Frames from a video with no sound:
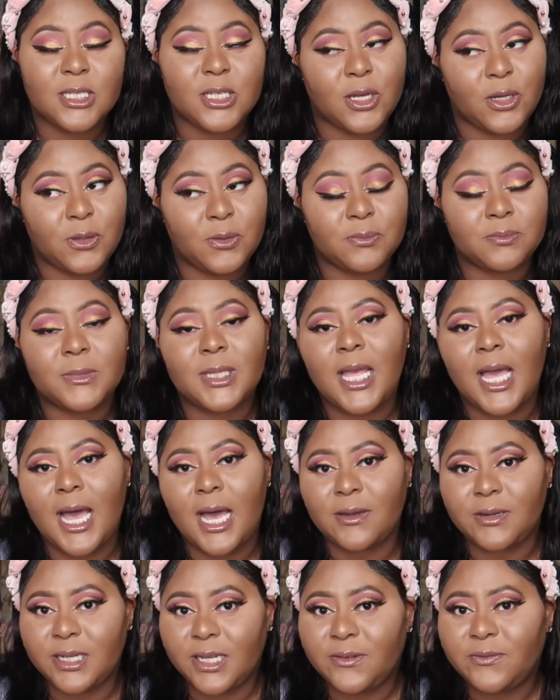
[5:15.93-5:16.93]
So
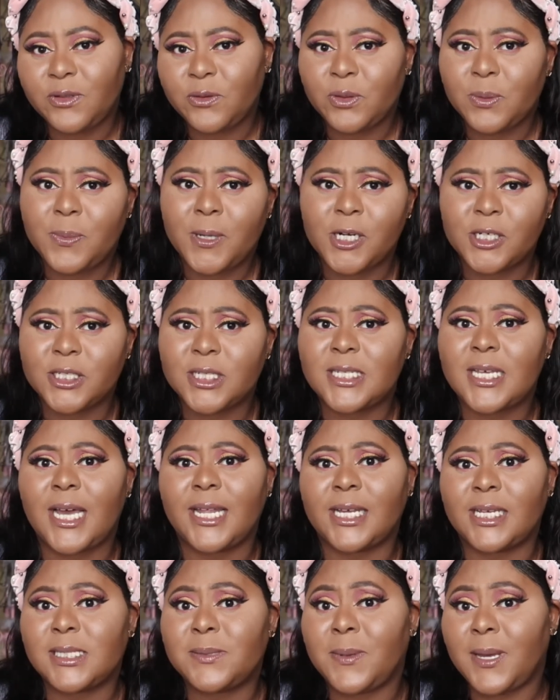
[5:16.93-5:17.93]
I definitely would purchase
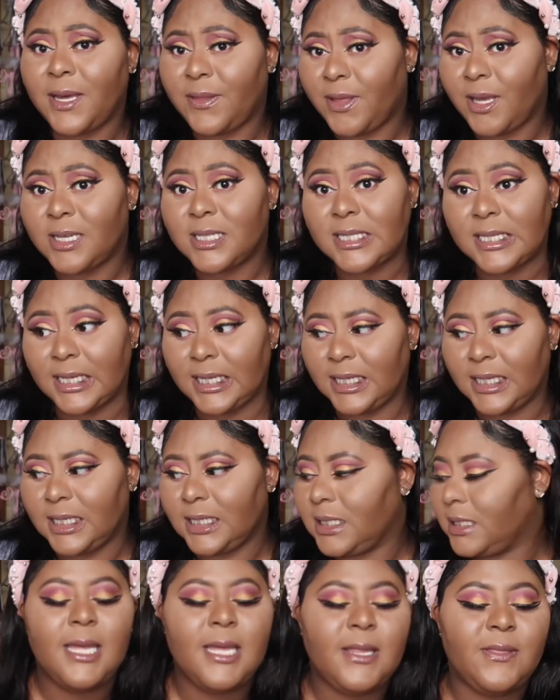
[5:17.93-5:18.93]
Onyx Bathhouse
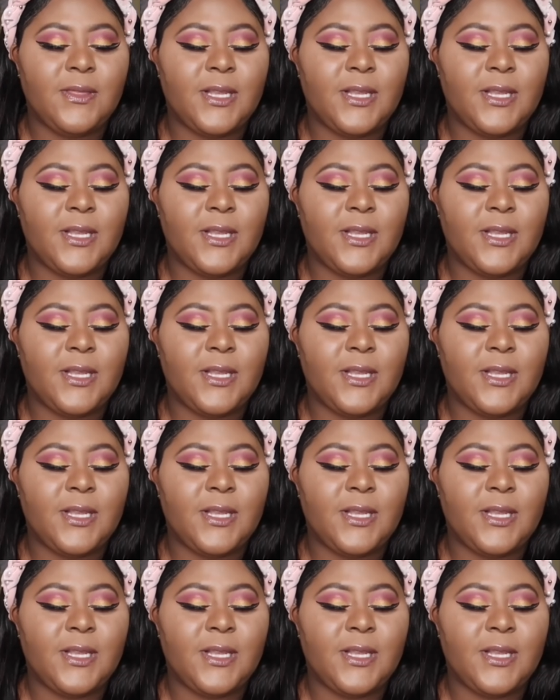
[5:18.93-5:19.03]
again.